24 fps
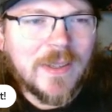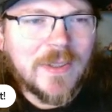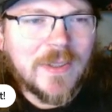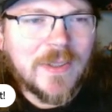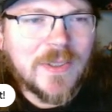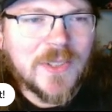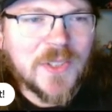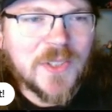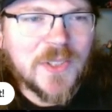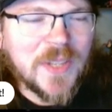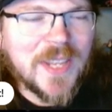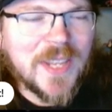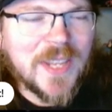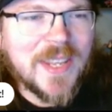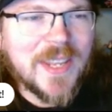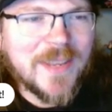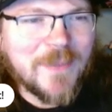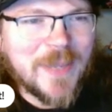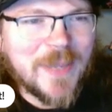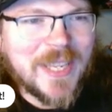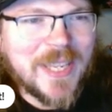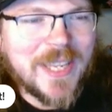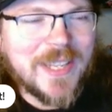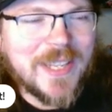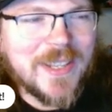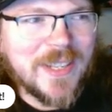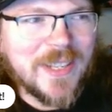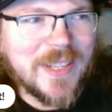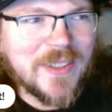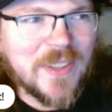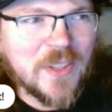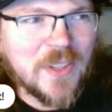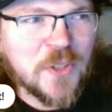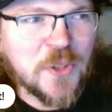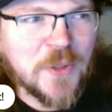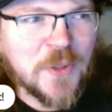so then they begin the
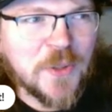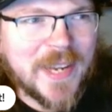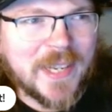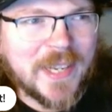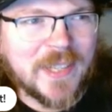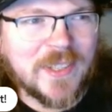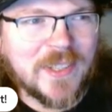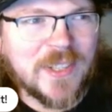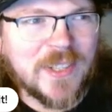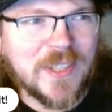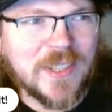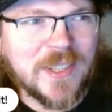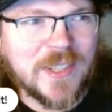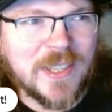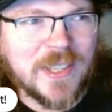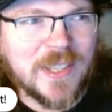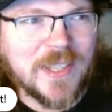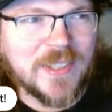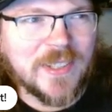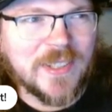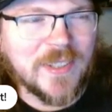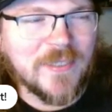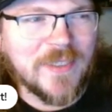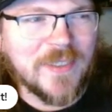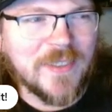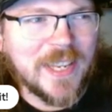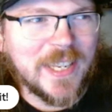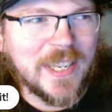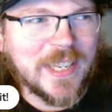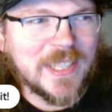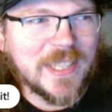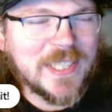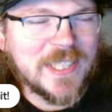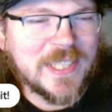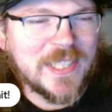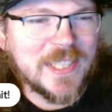trek into
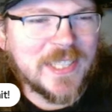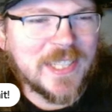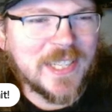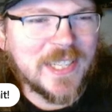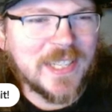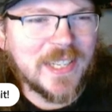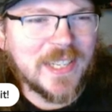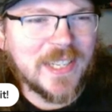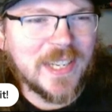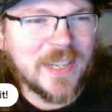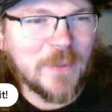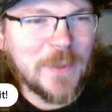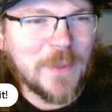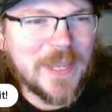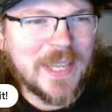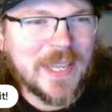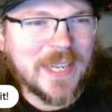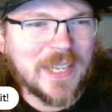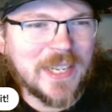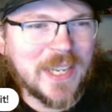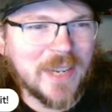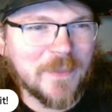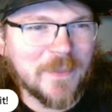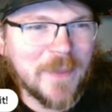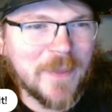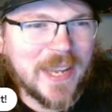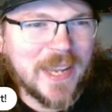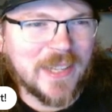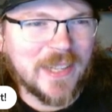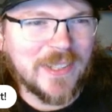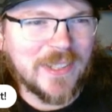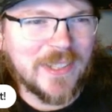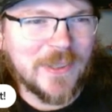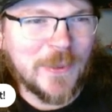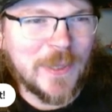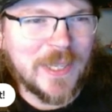Vegas, and we then cut back
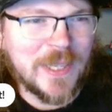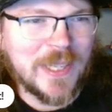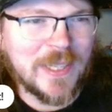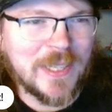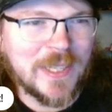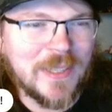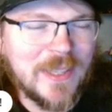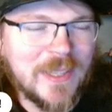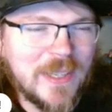to